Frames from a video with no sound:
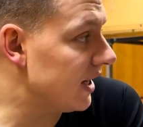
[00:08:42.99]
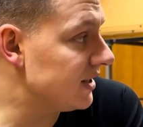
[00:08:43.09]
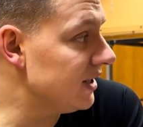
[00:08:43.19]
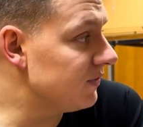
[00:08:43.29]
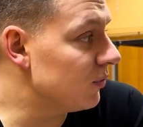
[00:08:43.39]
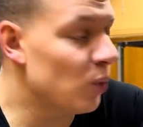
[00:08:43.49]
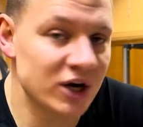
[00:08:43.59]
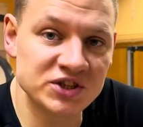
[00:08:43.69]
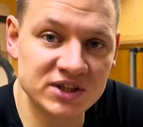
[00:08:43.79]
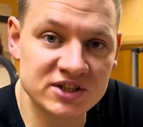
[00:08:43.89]
I think from
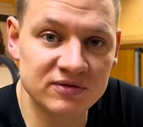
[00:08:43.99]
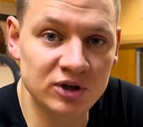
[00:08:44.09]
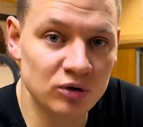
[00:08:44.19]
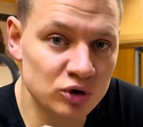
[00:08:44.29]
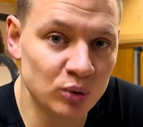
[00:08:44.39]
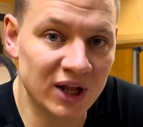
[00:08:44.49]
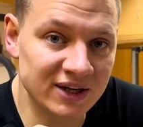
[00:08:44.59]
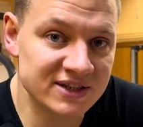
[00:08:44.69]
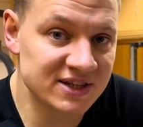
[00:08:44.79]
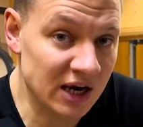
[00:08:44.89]
watching this video you will
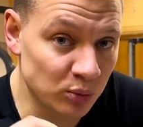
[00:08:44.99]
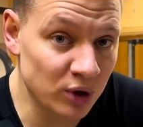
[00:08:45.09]
understand